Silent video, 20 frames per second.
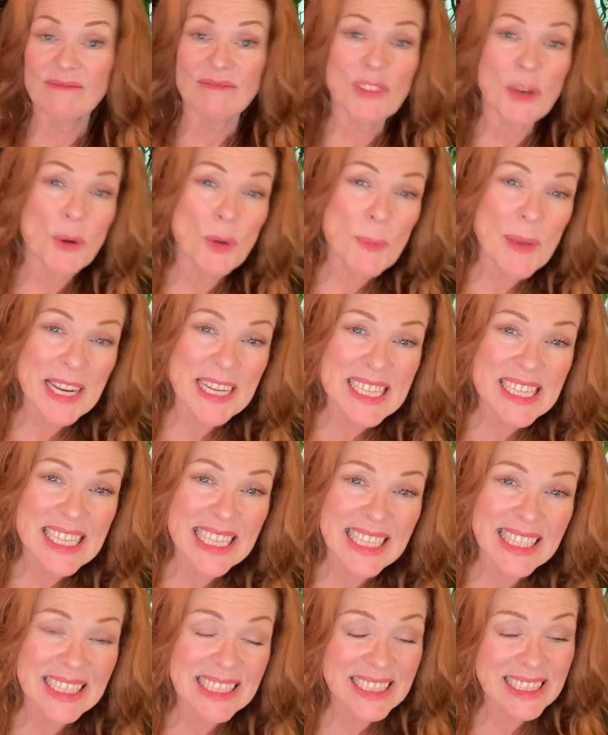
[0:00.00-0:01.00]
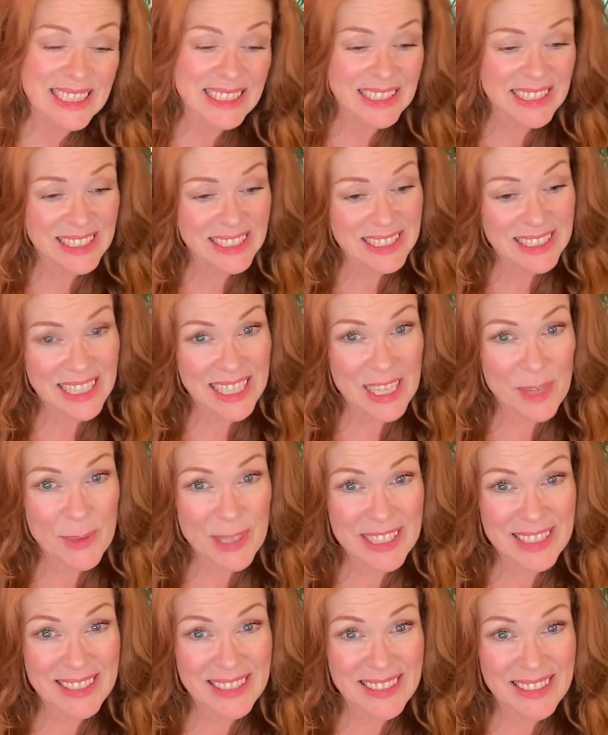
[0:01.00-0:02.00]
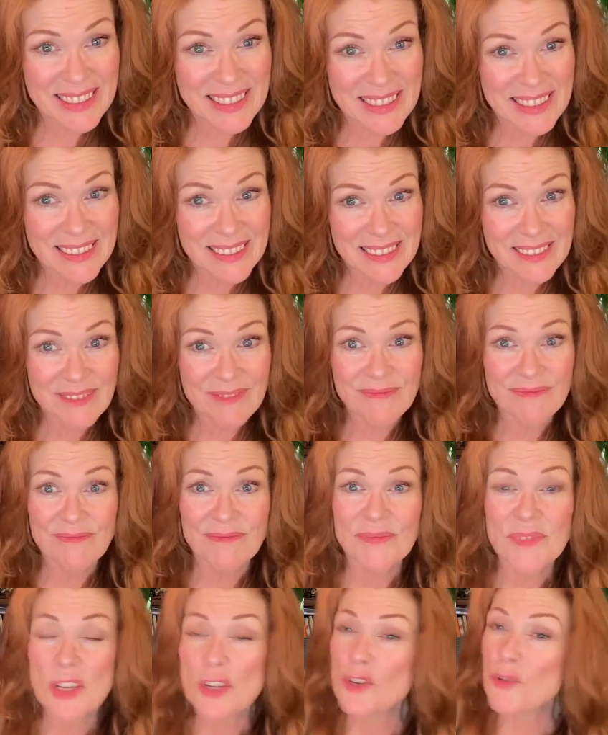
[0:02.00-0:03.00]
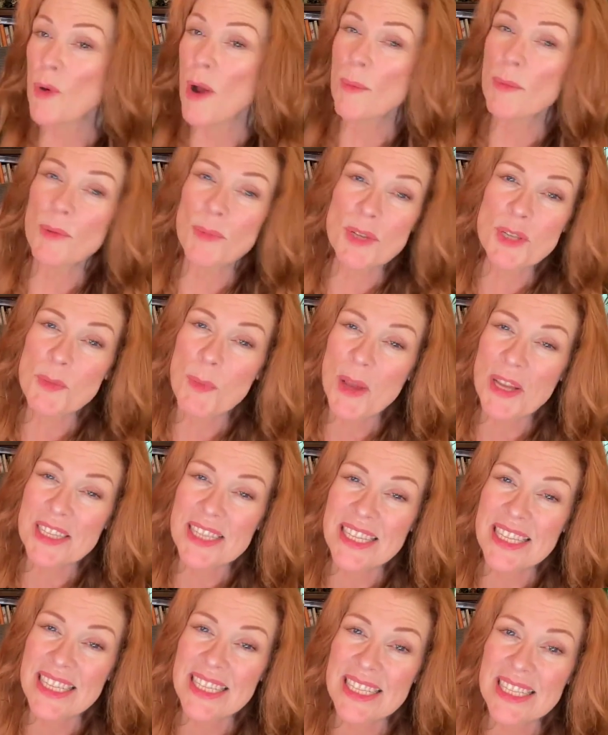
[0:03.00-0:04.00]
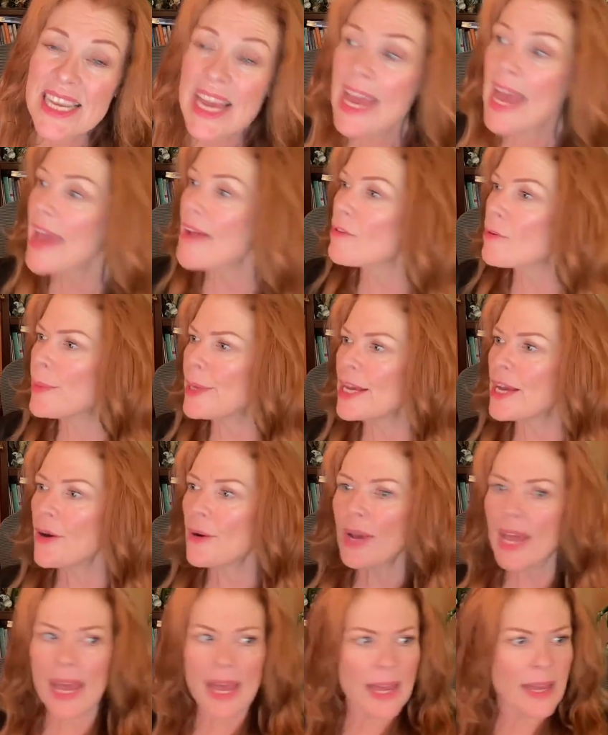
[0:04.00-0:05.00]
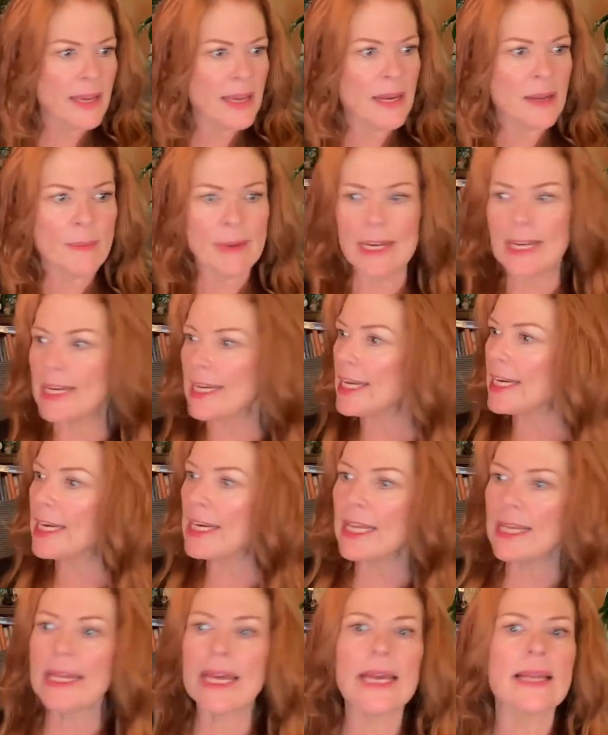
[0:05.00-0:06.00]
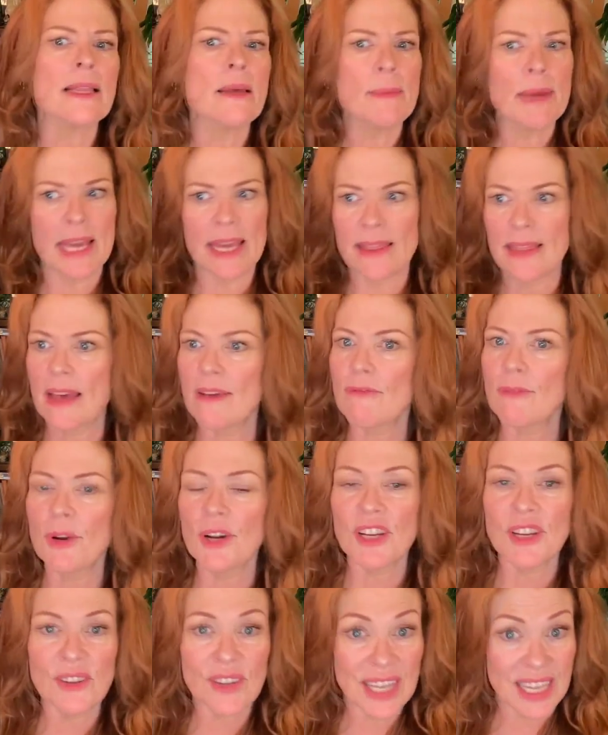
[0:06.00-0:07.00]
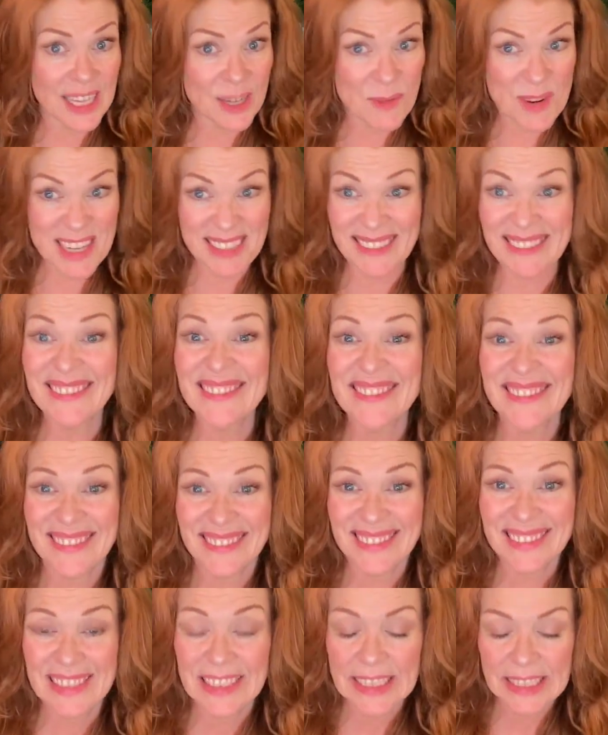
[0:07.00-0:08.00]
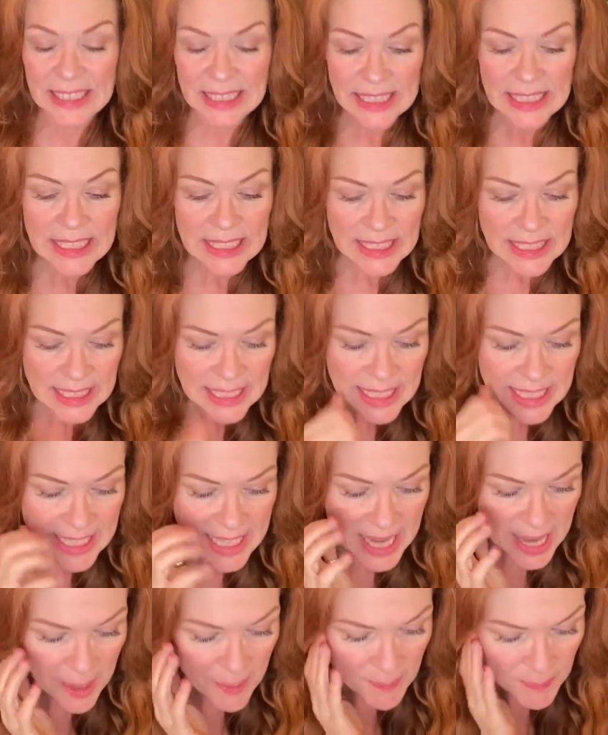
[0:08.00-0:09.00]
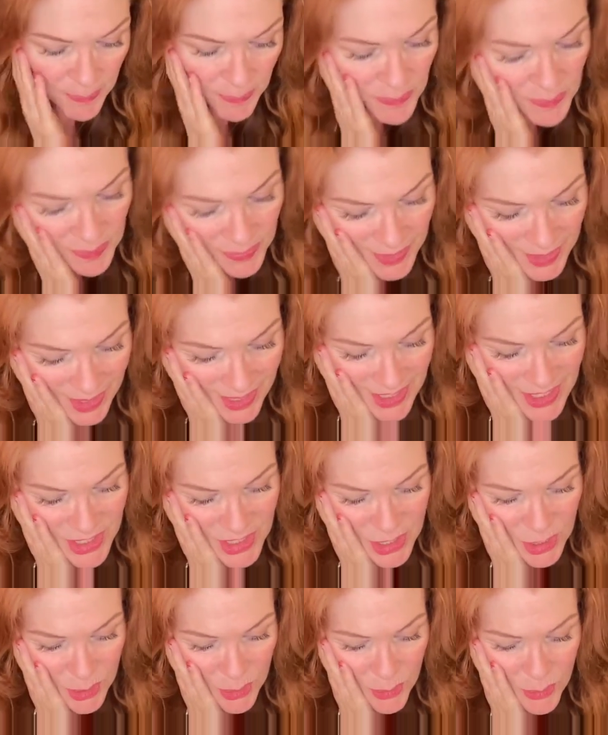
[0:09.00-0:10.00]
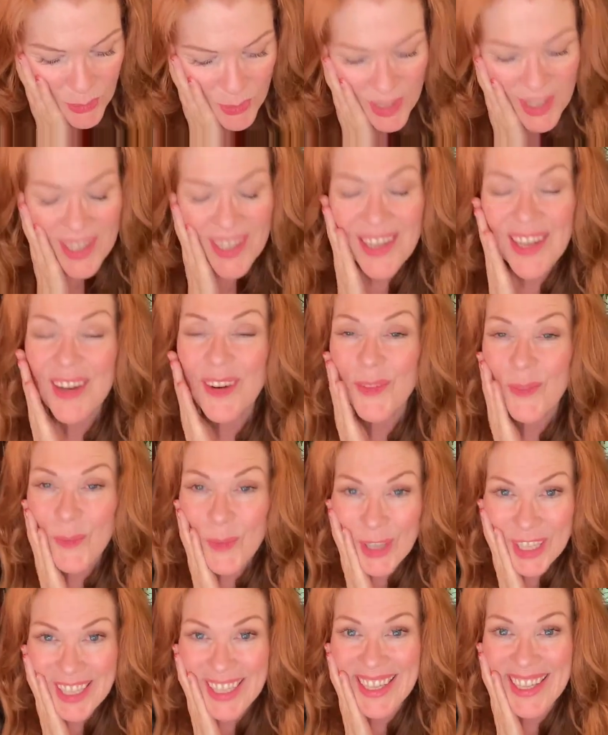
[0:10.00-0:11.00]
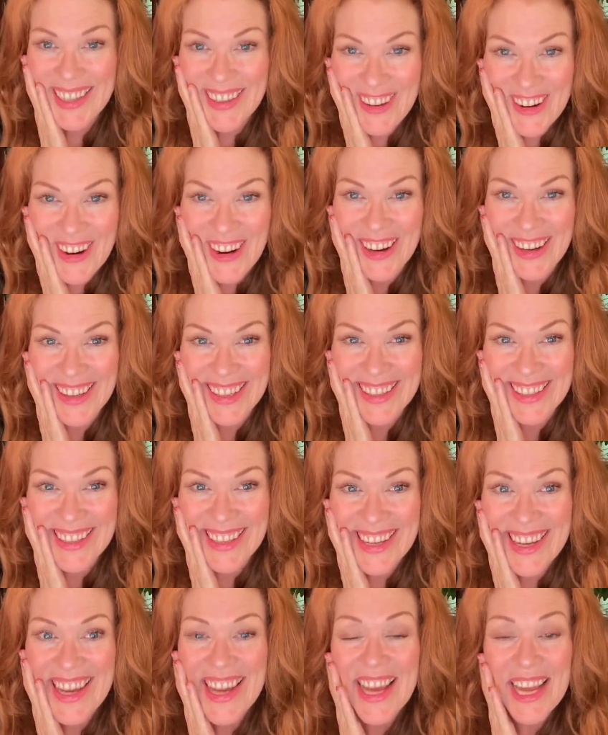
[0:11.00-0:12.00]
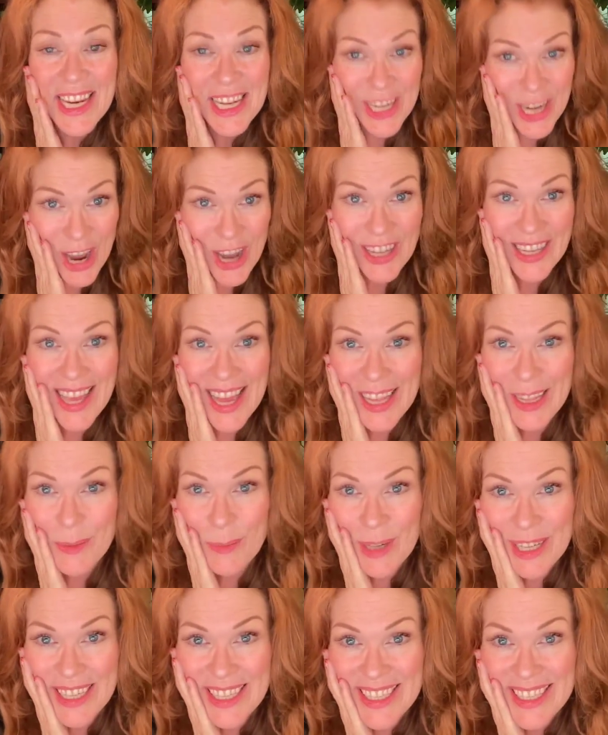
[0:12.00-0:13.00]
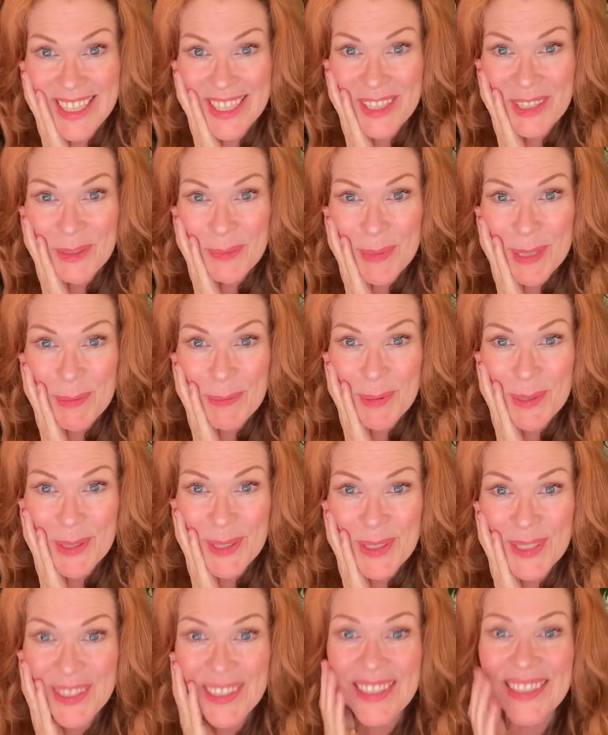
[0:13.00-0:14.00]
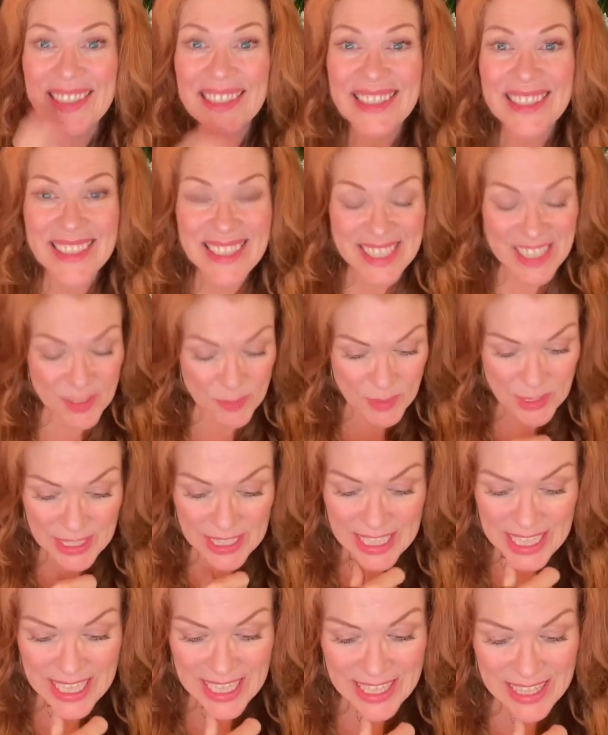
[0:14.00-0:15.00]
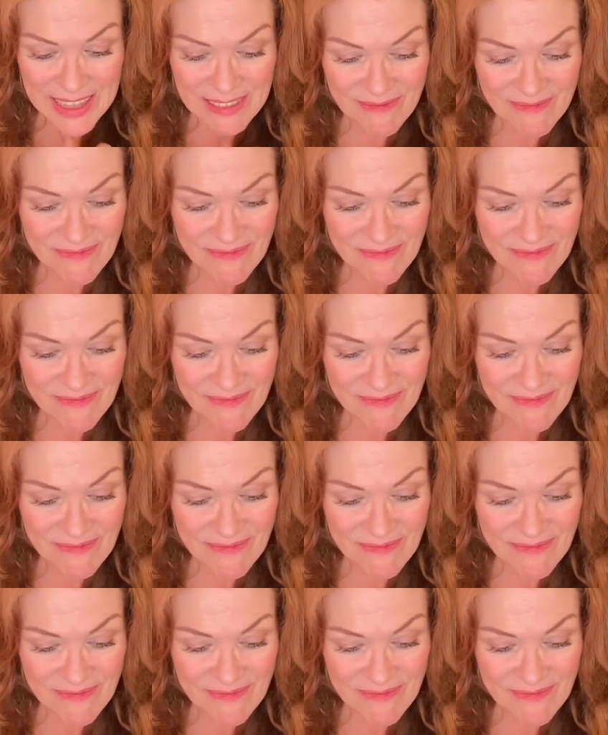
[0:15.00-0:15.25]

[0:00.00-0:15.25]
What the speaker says: Codependency? Anyone? Trauma responses? Everybody okay? Anybody need anything? Let me get that for you. Anyone? Yeah. So working on not calibrating to other people is really